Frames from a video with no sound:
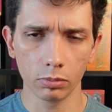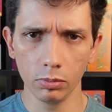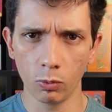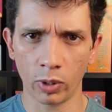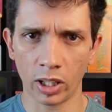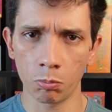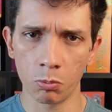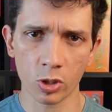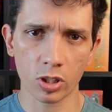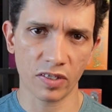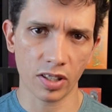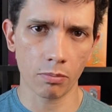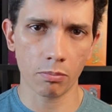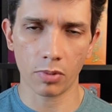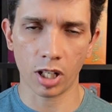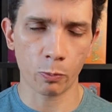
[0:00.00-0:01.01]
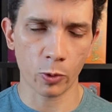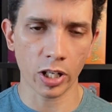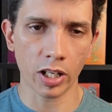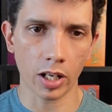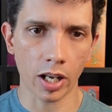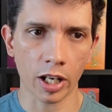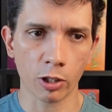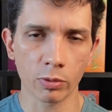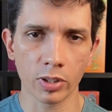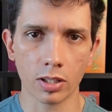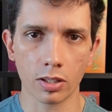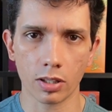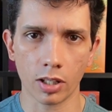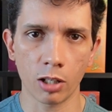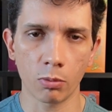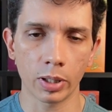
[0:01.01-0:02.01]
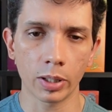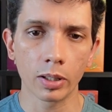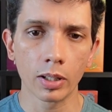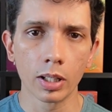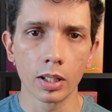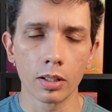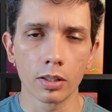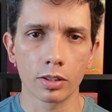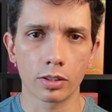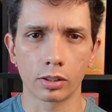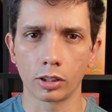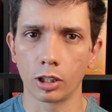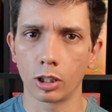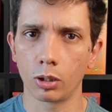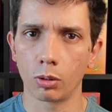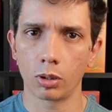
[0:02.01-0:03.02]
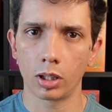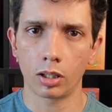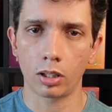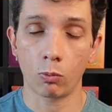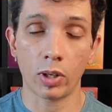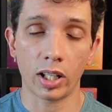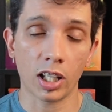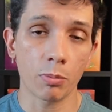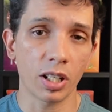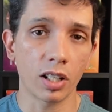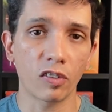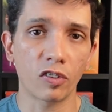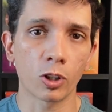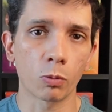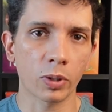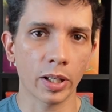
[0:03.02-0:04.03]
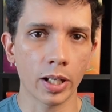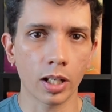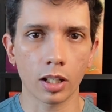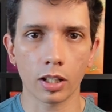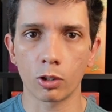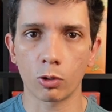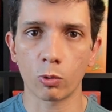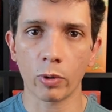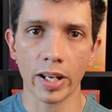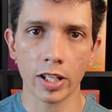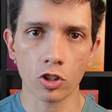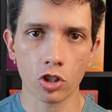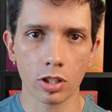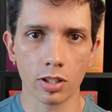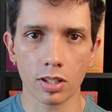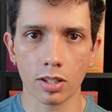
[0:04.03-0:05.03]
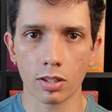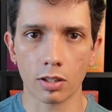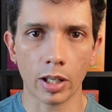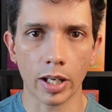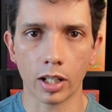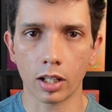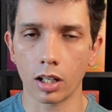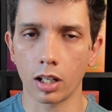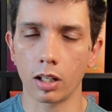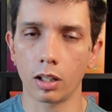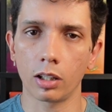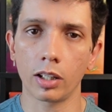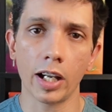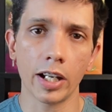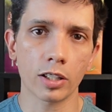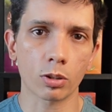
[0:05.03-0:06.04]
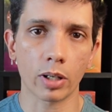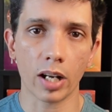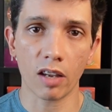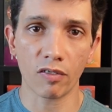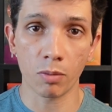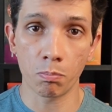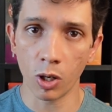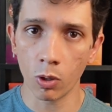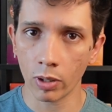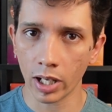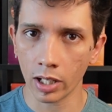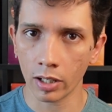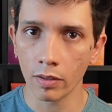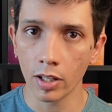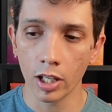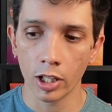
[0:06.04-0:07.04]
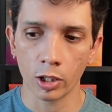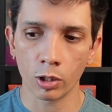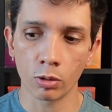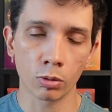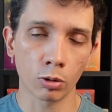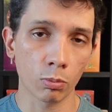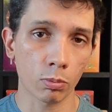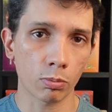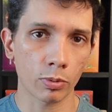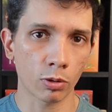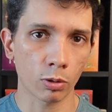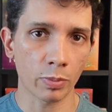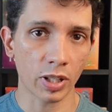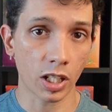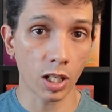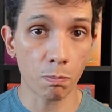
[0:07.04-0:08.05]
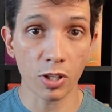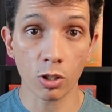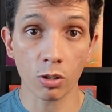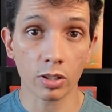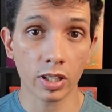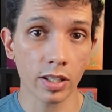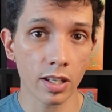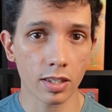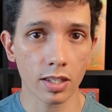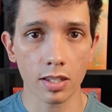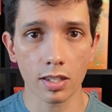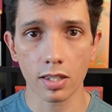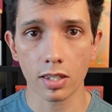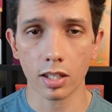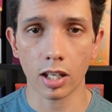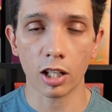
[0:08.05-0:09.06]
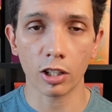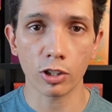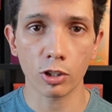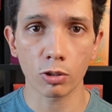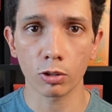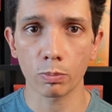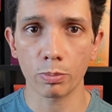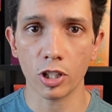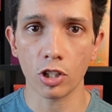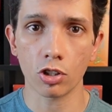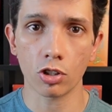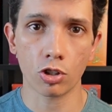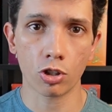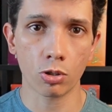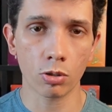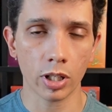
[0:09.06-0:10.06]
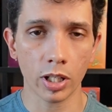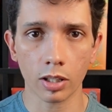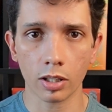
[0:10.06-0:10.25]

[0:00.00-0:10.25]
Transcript: Well, most of them are pretty accurate anyway. So, well, I mean, if you're playing a ranged, like a light or heavy bowgun, you'll be keeping your distance, and you'll be shooting,